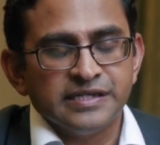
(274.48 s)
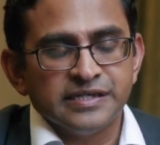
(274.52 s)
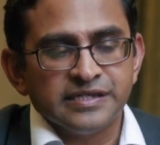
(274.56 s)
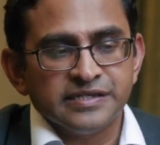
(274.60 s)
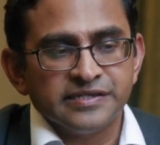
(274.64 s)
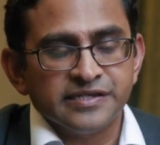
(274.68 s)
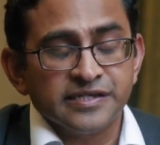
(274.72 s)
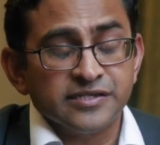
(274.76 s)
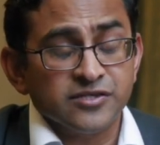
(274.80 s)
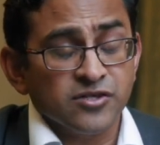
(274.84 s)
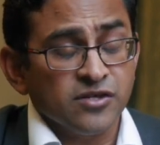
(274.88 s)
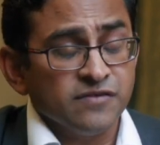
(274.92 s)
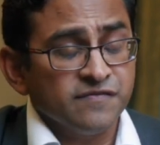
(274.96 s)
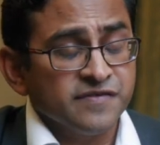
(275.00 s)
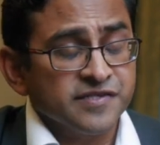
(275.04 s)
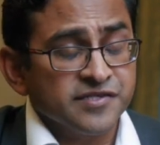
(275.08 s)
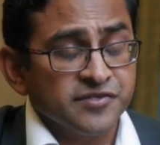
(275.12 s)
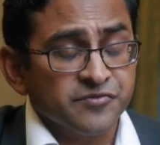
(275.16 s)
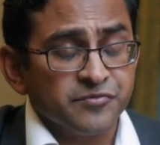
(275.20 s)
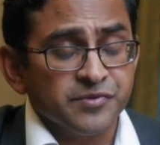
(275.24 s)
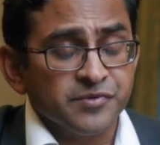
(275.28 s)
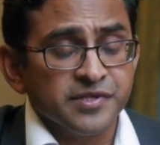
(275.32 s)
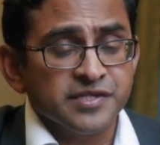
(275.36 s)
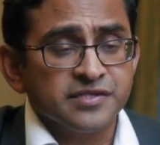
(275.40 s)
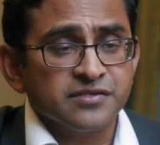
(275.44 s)
there's always
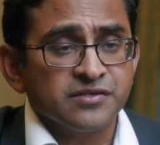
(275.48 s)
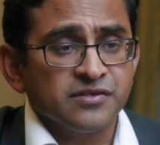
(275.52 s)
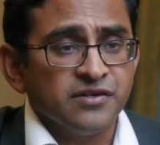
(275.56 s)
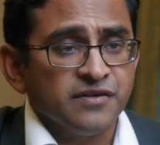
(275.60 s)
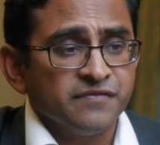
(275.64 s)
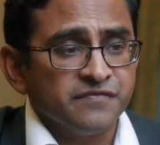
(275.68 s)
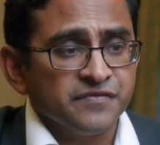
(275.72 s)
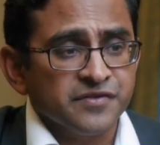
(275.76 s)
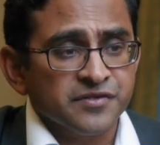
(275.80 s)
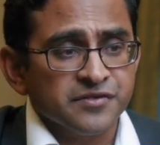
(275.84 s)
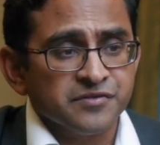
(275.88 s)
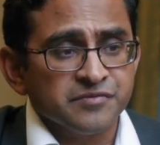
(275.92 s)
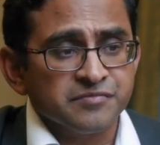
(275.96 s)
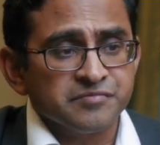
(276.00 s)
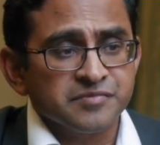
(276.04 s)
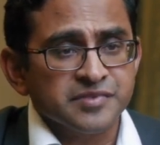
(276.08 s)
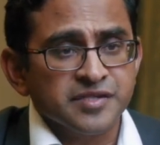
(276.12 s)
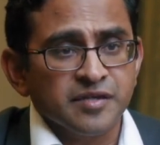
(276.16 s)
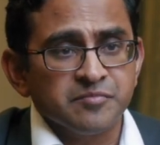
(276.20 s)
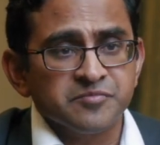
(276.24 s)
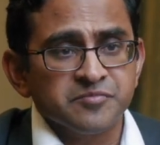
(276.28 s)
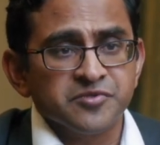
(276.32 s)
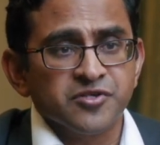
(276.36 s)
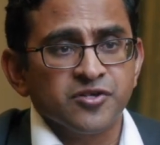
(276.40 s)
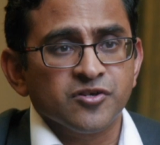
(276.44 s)
the risk of
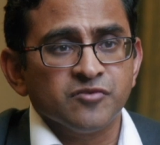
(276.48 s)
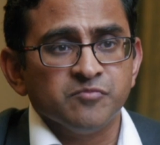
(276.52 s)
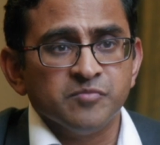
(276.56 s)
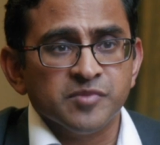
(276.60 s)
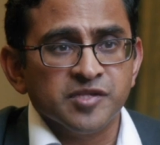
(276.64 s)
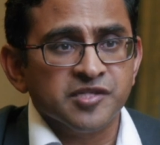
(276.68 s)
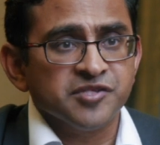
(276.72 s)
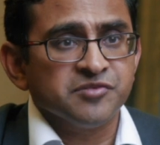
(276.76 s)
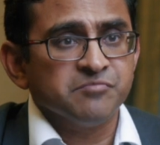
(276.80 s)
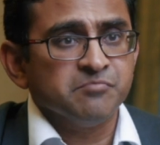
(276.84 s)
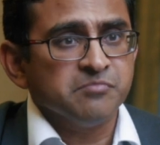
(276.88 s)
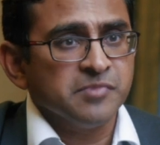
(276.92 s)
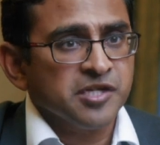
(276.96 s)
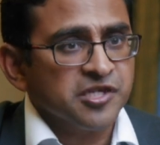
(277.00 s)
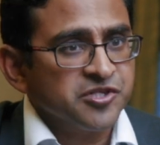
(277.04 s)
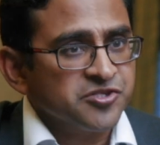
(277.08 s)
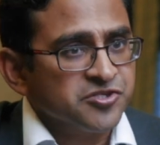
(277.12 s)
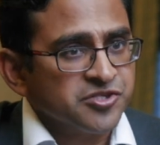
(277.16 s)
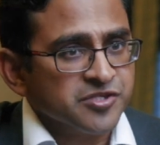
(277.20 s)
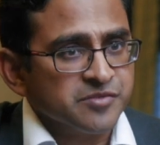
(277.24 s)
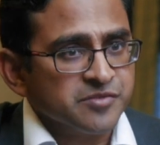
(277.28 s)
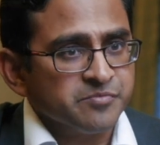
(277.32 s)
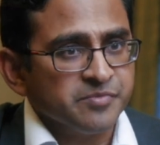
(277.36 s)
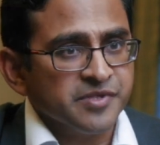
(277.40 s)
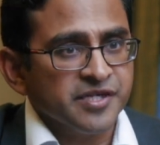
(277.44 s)
some sort of
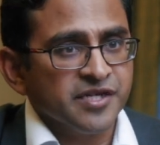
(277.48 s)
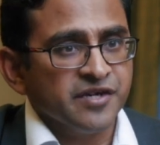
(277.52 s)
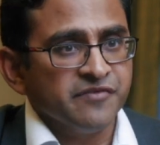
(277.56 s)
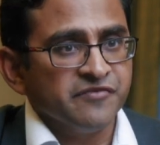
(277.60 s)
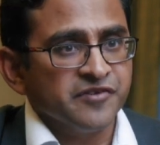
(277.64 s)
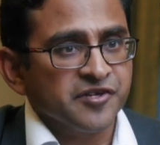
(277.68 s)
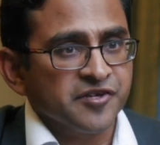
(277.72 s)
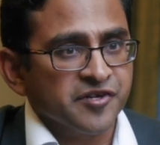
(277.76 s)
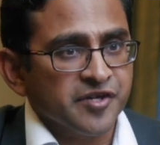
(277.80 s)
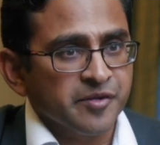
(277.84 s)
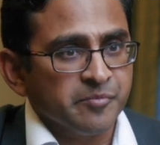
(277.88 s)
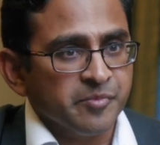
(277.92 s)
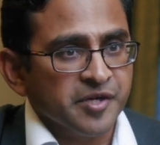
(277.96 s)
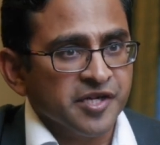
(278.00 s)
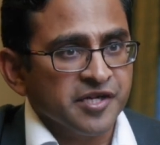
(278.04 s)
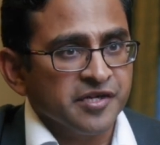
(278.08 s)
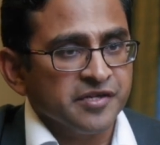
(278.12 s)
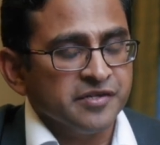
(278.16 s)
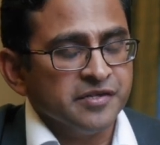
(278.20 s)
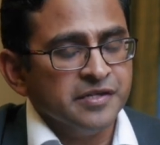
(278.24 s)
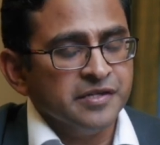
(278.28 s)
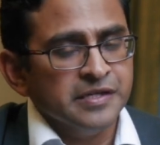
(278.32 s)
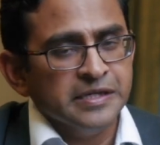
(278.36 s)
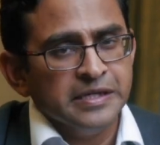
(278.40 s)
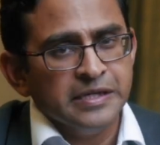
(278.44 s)
malicious behavior creeping
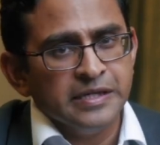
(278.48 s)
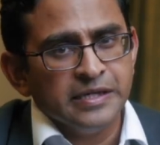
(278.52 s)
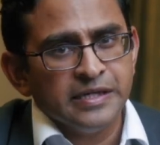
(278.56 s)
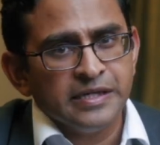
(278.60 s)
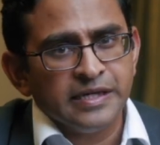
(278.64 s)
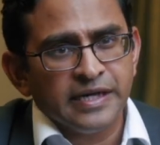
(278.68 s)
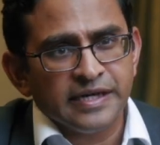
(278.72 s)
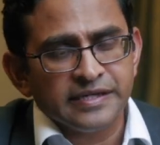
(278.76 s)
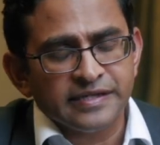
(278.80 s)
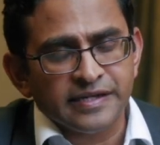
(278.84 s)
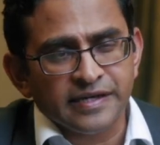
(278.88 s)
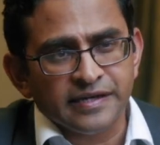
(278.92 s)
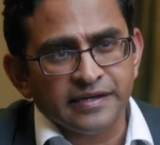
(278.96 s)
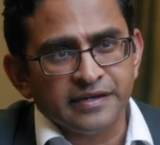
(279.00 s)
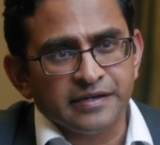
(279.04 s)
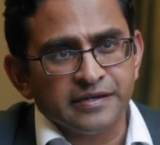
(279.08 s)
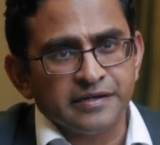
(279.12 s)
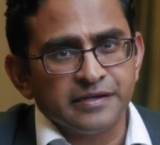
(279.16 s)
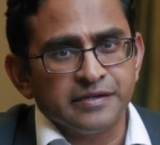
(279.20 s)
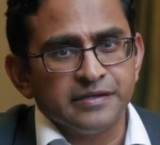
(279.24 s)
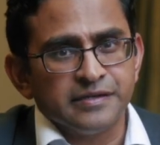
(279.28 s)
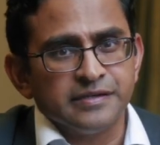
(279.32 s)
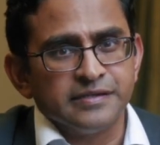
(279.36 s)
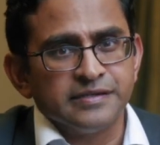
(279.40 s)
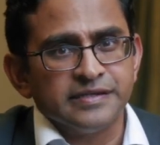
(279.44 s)
in. I
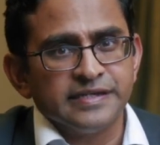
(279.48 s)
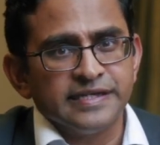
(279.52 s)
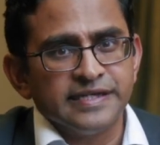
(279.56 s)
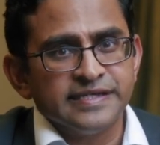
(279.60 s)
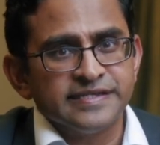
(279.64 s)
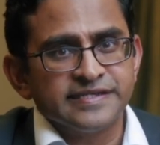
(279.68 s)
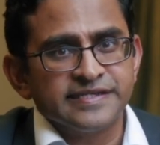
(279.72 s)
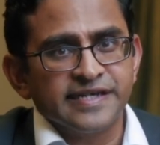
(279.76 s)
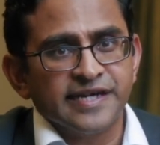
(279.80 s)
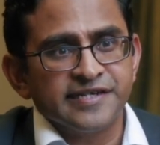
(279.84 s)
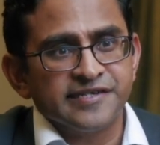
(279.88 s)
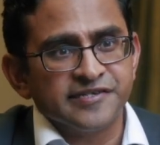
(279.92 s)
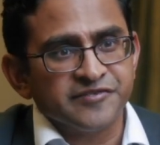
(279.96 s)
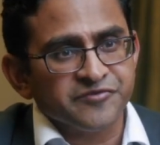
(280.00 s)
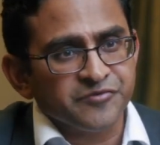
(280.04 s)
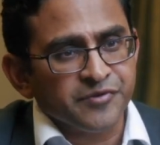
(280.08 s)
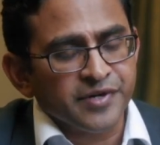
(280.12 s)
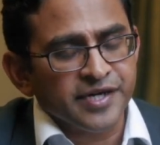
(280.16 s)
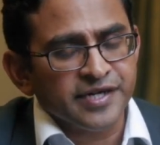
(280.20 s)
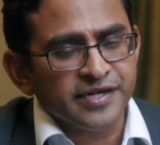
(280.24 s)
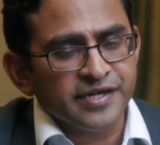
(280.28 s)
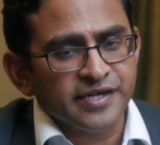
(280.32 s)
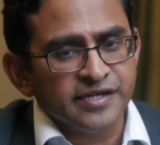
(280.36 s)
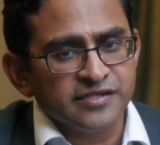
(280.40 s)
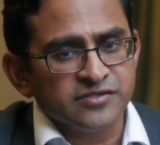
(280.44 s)
think insider
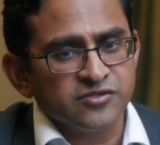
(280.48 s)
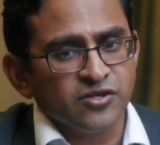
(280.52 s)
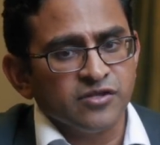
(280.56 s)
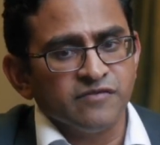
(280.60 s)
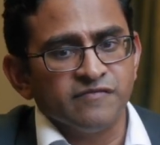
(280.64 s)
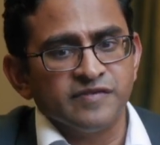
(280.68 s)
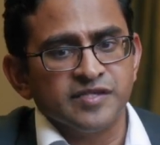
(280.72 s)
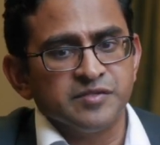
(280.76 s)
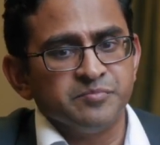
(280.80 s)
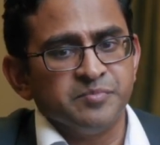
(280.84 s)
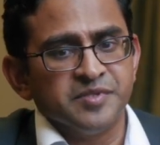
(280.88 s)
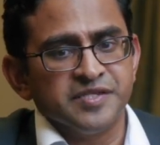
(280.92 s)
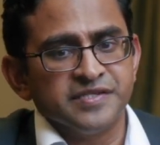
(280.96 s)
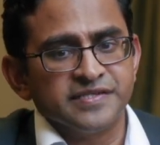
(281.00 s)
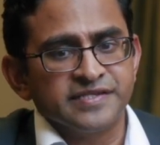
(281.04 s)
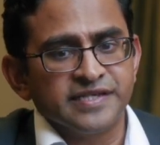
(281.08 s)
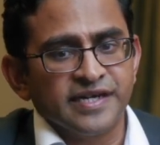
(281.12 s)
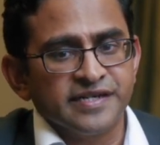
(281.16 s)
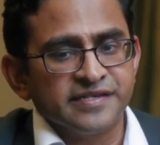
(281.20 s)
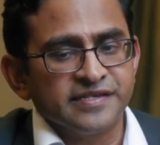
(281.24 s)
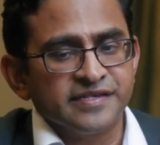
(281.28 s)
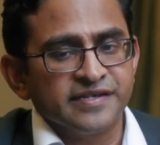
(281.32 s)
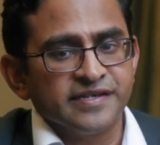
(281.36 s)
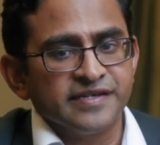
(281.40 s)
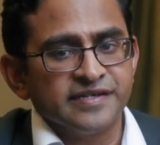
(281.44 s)
threat has always been
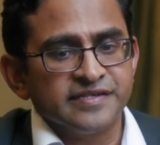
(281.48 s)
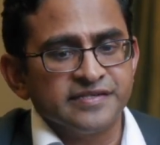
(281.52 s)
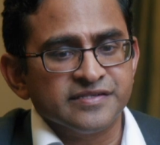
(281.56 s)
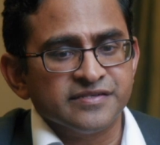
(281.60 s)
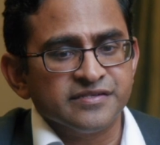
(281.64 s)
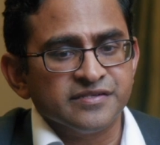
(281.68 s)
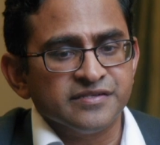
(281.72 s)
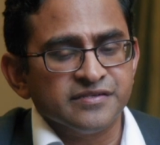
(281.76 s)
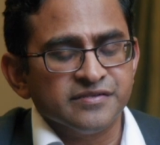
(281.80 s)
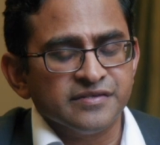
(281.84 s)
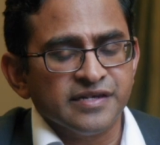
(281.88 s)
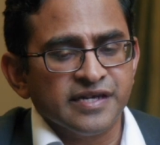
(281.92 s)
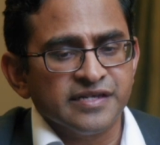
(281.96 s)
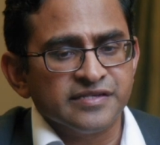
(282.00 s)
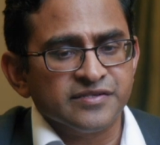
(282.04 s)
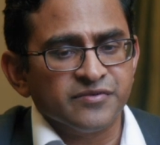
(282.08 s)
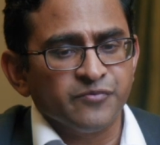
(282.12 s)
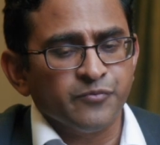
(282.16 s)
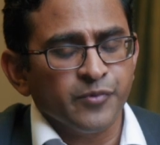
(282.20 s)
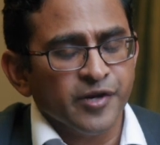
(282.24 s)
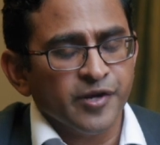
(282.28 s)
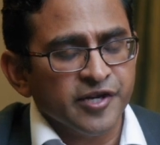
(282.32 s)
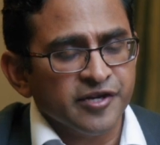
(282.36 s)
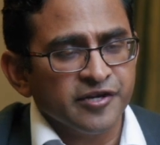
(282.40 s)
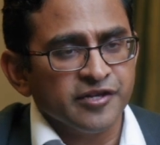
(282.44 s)
cited as
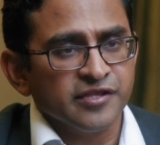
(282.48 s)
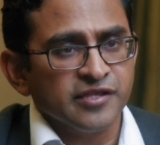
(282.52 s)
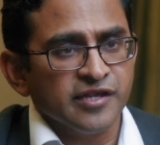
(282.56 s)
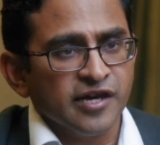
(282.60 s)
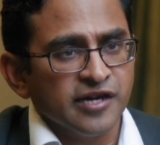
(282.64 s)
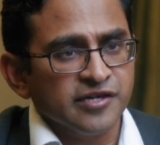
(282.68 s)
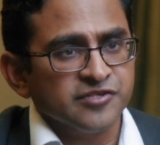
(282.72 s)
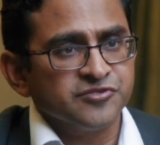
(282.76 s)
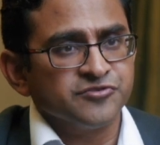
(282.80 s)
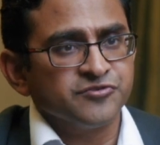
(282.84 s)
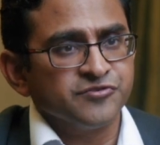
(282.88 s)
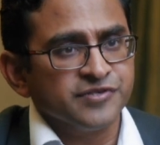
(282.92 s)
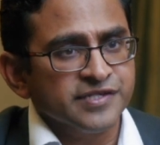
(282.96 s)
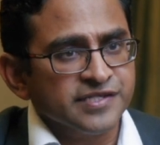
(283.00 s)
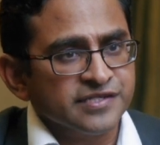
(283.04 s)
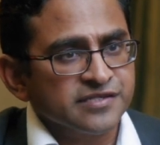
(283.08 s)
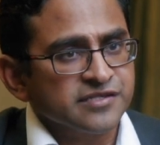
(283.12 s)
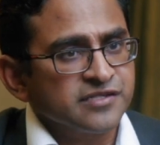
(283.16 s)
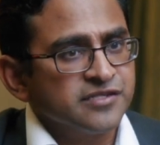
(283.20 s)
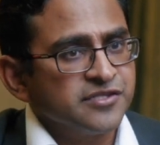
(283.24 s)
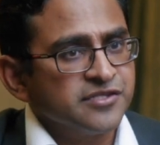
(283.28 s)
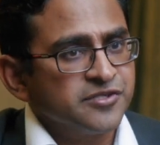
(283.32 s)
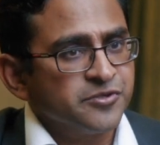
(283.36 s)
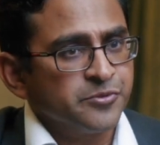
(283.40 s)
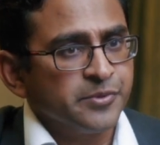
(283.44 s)
a very large
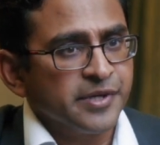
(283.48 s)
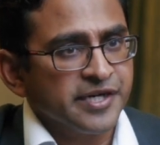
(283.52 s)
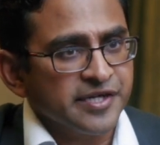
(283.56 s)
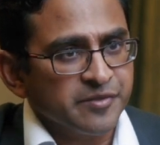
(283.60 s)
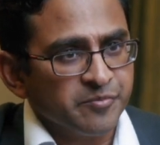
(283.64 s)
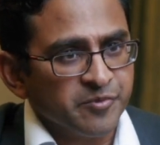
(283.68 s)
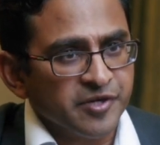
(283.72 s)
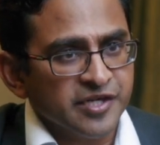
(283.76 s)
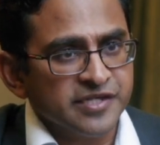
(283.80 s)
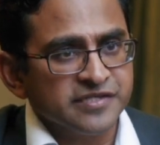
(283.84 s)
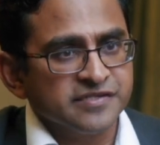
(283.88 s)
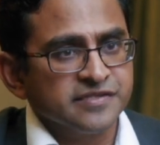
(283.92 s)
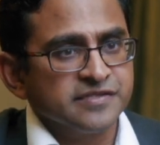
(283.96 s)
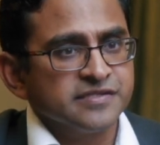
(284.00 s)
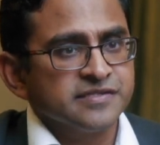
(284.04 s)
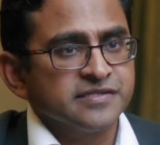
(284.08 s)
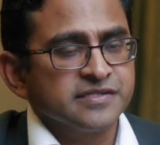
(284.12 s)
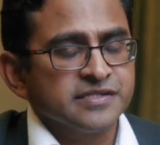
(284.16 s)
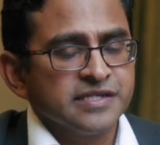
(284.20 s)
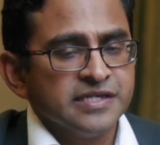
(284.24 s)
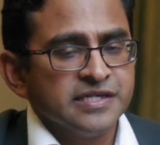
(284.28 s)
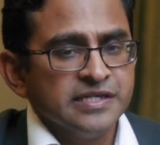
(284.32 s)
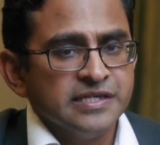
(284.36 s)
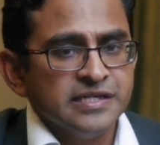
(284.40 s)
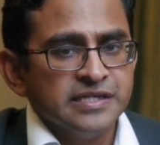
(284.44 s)
risk to
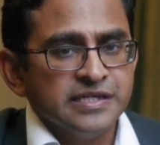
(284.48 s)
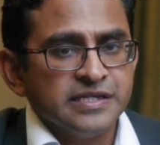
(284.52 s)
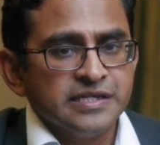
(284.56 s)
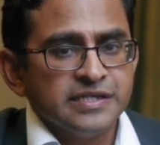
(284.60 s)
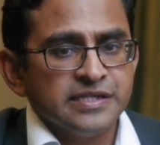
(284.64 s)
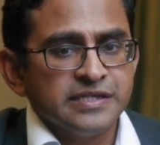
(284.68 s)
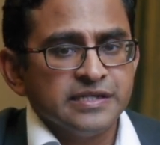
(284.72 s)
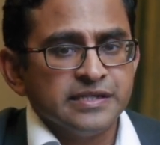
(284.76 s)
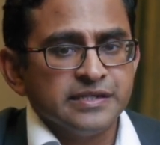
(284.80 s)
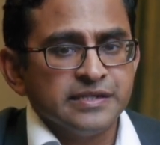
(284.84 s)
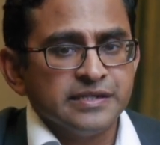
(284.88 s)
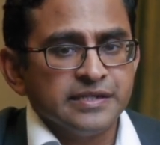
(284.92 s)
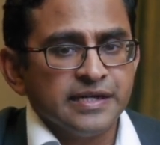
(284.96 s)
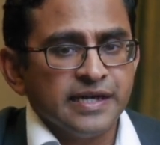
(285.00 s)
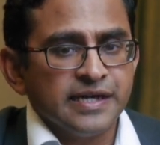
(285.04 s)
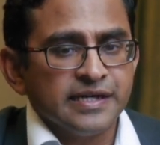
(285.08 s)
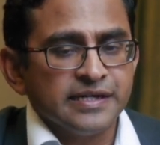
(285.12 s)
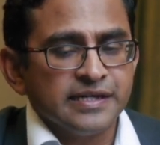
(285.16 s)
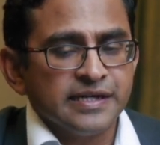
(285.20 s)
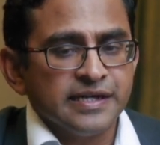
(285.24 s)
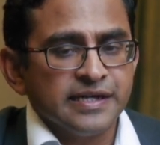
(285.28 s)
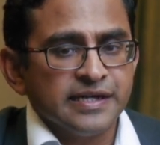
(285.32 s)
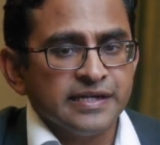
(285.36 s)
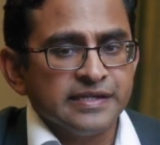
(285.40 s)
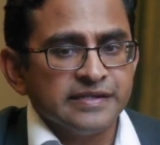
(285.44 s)
enterprises,
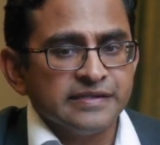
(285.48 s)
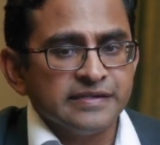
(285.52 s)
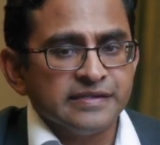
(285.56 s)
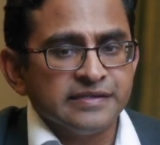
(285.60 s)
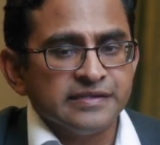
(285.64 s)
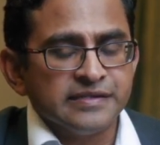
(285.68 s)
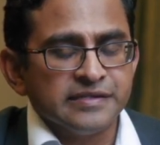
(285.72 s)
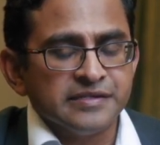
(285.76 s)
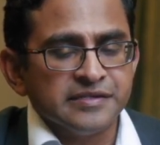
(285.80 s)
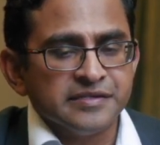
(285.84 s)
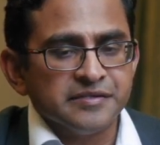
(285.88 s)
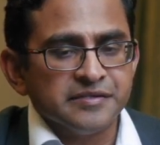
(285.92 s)
and